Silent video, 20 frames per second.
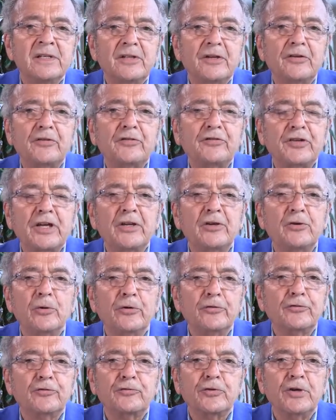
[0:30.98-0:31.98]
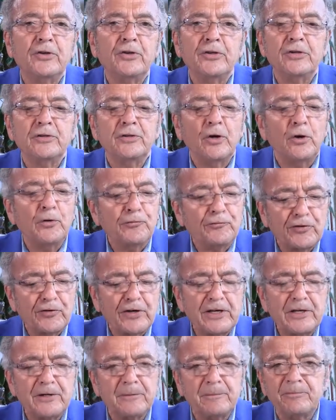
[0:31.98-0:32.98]
They say it in Australia, no
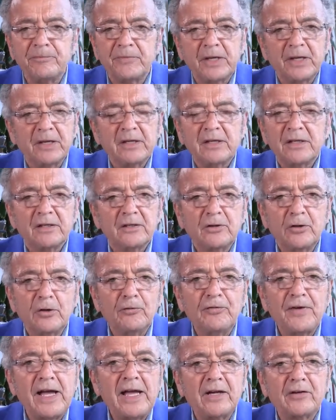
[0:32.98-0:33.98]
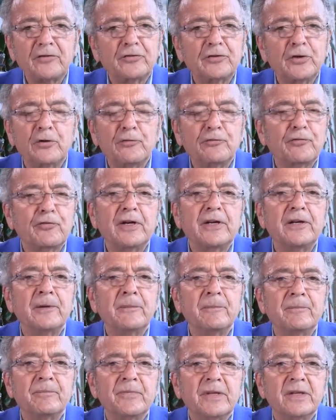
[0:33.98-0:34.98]
freedom, no vax, no
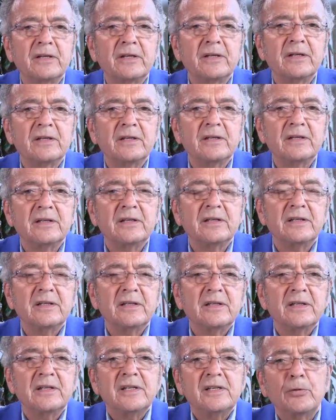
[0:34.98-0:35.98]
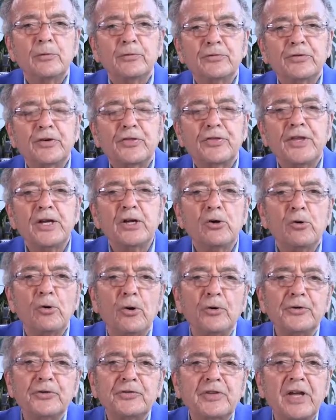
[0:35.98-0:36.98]
freedom. There was a thing
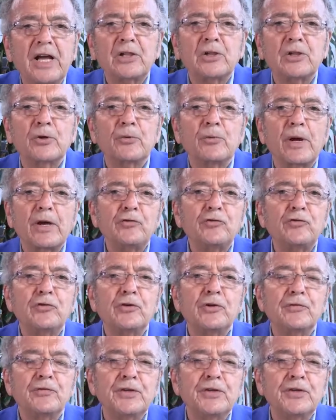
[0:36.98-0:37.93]
called the Declaration of